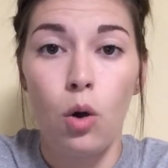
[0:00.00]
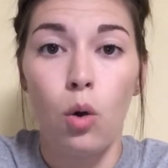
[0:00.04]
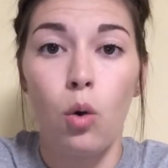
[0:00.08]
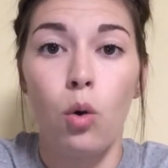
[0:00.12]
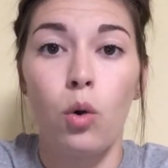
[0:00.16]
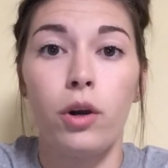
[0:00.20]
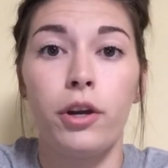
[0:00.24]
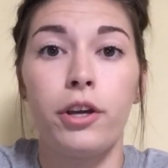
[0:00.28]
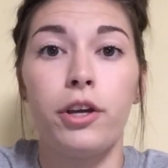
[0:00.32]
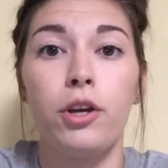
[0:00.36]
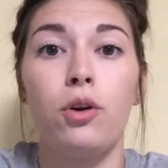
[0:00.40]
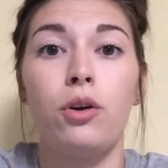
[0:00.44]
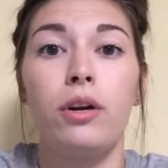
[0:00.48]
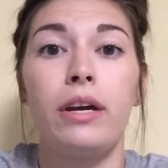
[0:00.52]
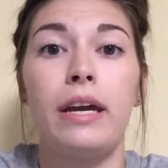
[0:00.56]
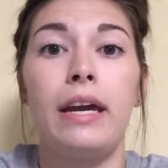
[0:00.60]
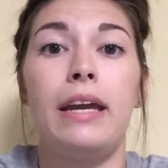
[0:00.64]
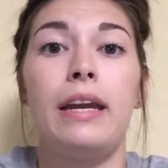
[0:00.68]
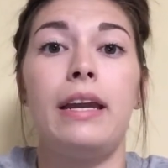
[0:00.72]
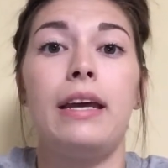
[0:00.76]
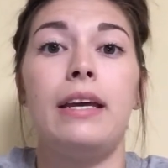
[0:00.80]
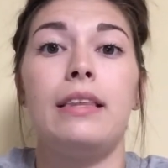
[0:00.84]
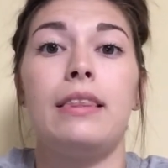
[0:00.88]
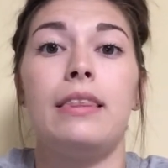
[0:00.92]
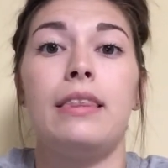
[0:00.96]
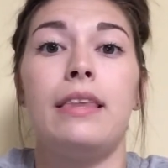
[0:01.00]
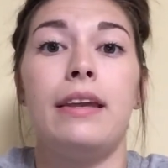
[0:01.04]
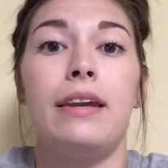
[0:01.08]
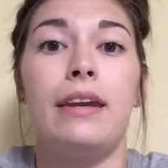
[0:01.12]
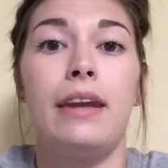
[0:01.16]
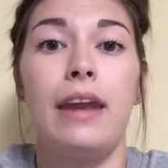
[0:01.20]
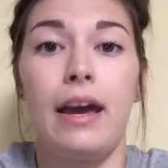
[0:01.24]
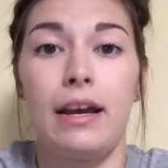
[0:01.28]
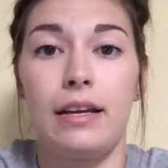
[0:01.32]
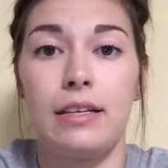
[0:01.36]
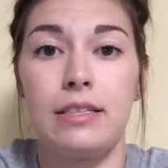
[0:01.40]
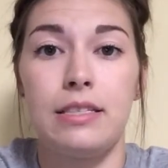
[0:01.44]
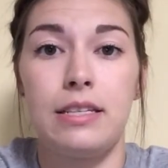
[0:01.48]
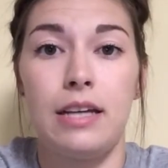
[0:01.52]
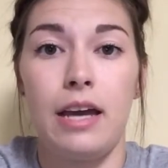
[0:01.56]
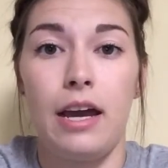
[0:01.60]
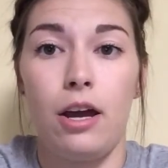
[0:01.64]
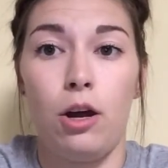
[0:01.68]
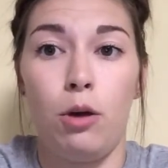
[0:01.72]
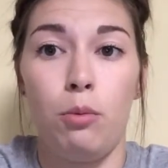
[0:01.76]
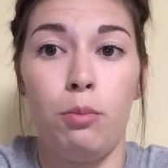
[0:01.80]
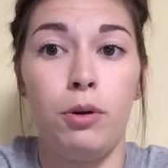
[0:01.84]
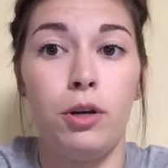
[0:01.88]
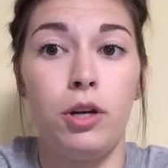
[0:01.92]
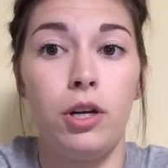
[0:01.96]
or you'll get it the next day.
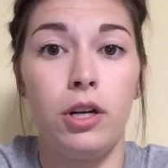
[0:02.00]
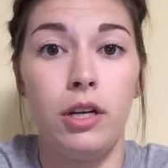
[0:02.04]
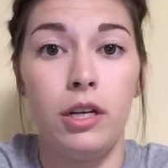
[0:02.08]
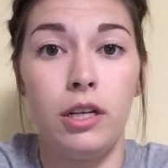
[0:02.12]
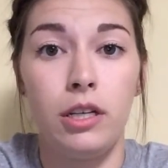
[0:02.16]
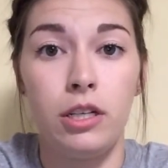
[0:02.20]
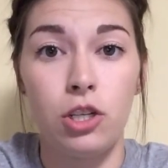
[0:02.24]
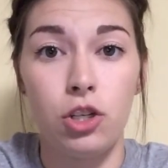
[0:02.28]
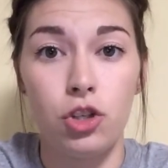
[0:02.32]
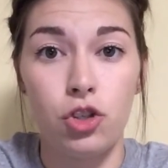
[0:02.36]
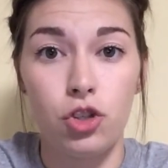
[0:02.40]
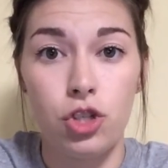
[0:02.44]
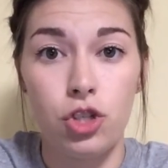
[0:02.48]
I'll put it in your